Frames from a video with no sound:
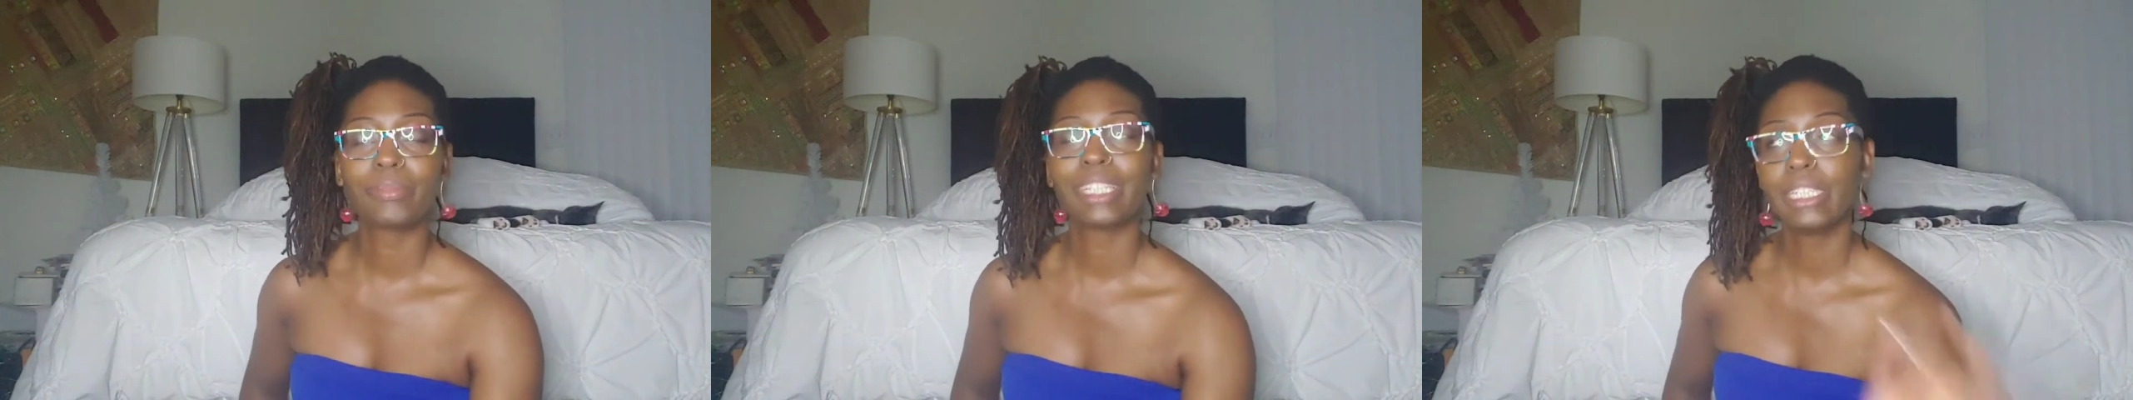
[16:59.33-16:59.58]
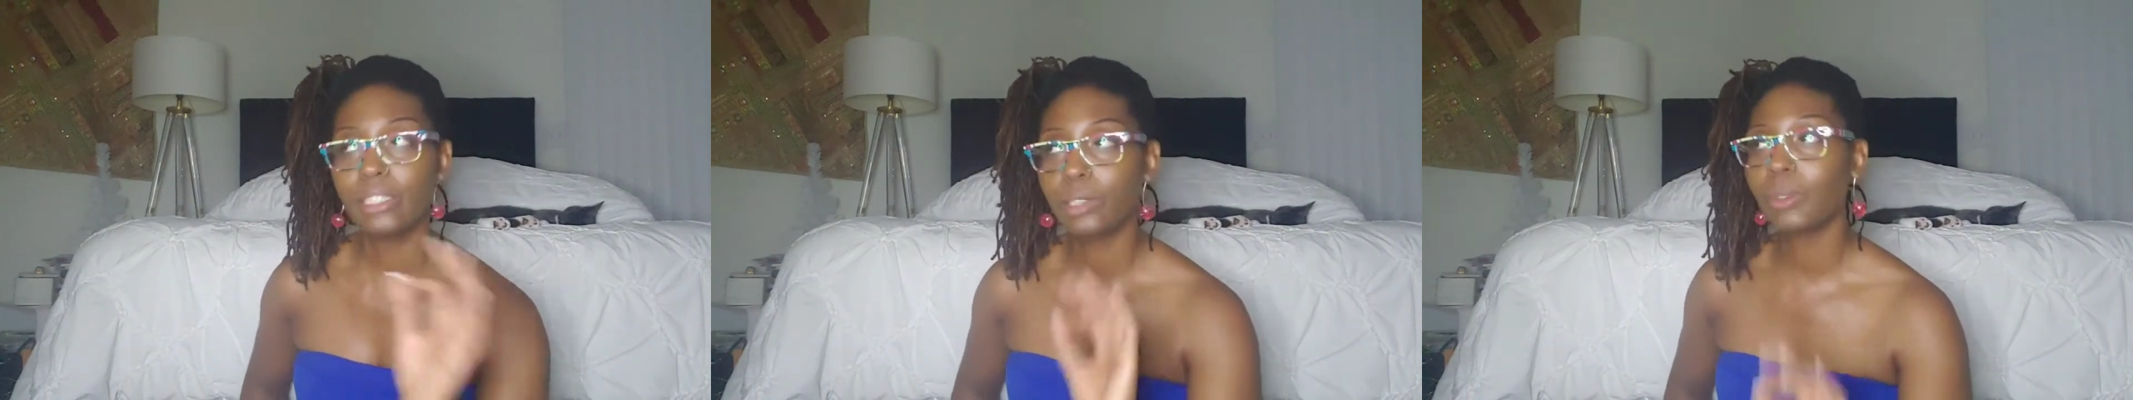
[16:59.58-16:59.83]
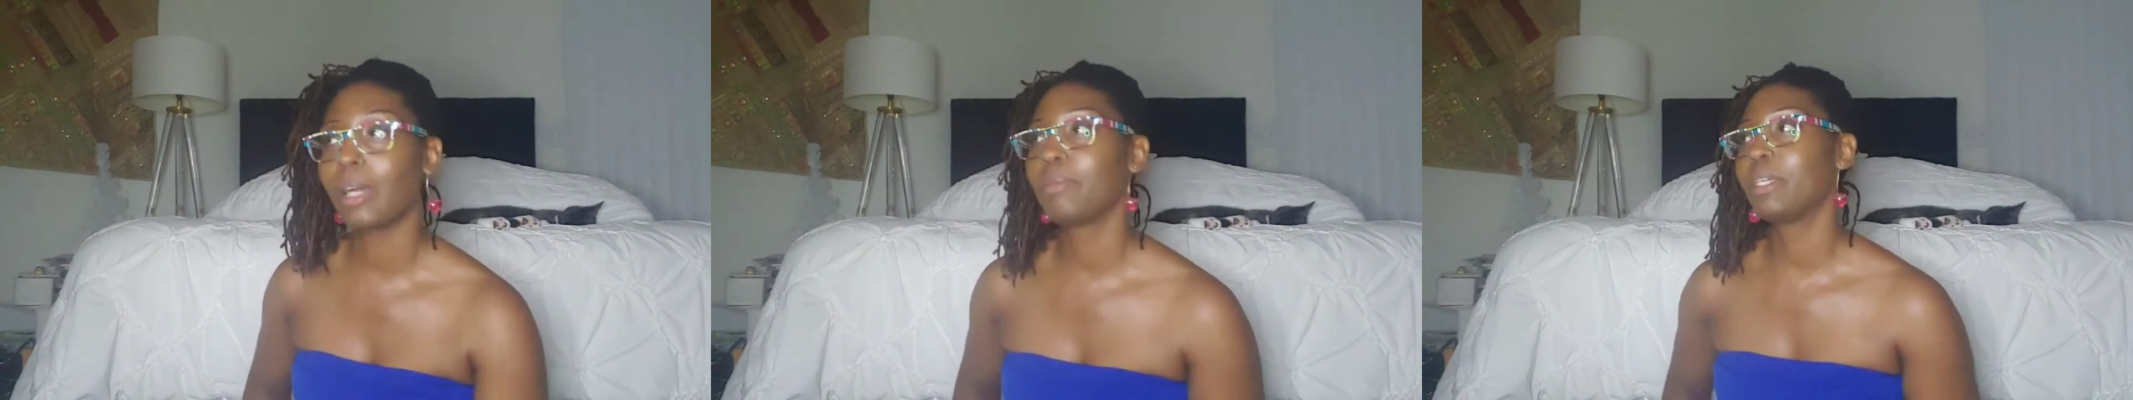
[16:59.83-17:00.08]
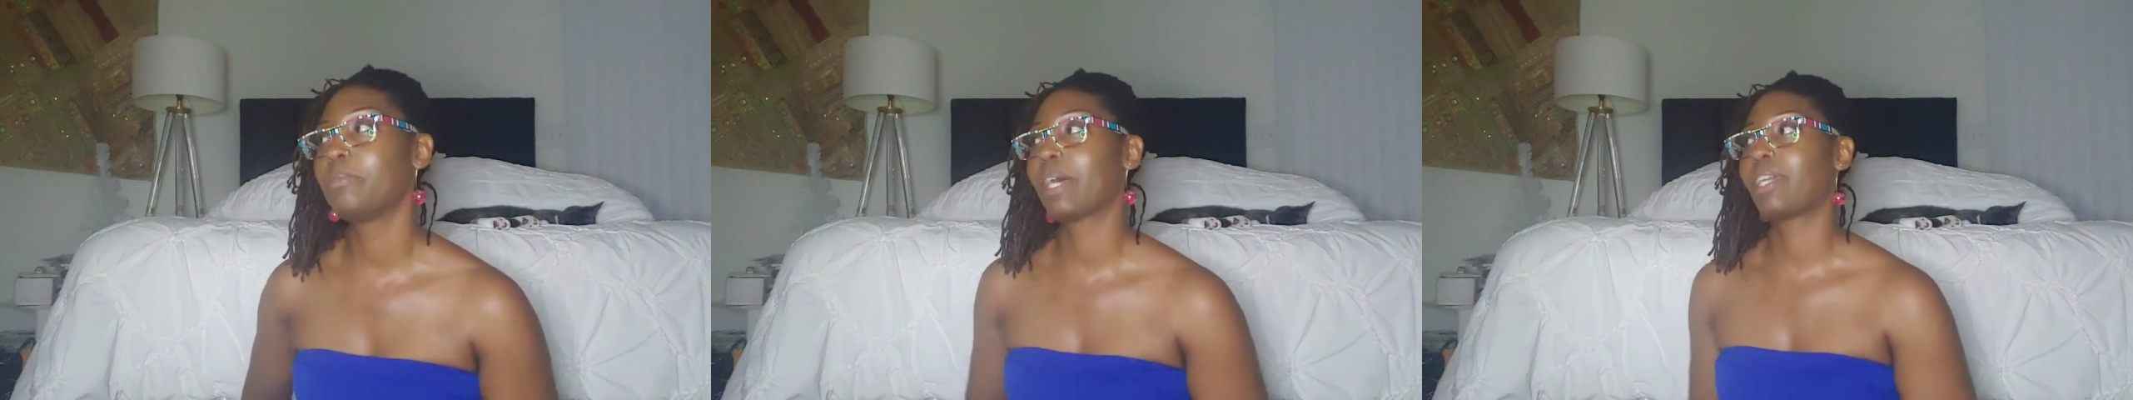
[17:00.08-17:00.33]
And here's what I
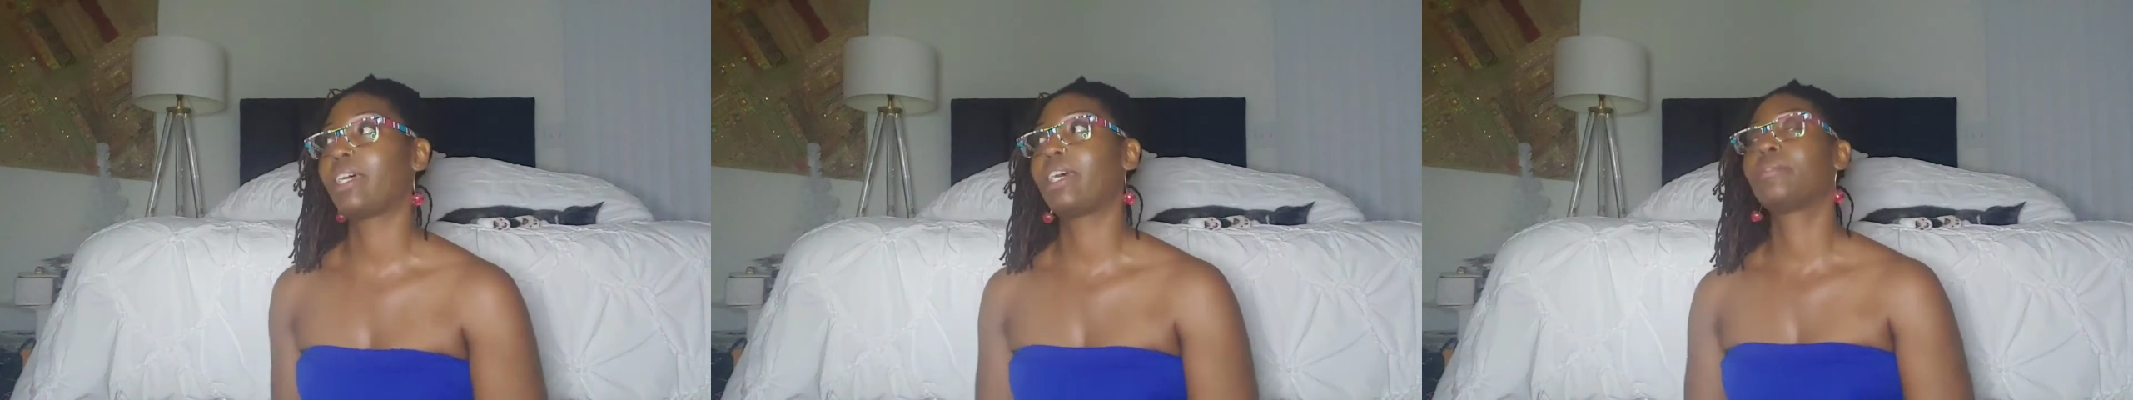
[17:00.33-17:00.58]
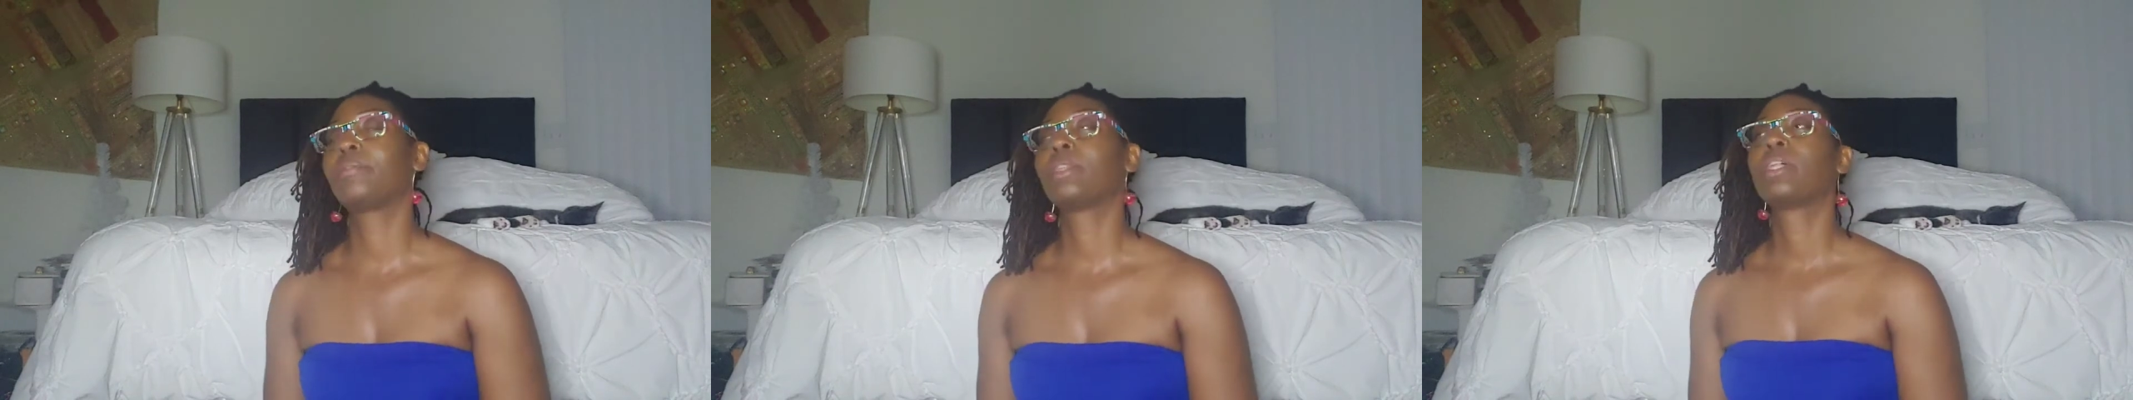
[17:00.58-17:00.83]
mean by that.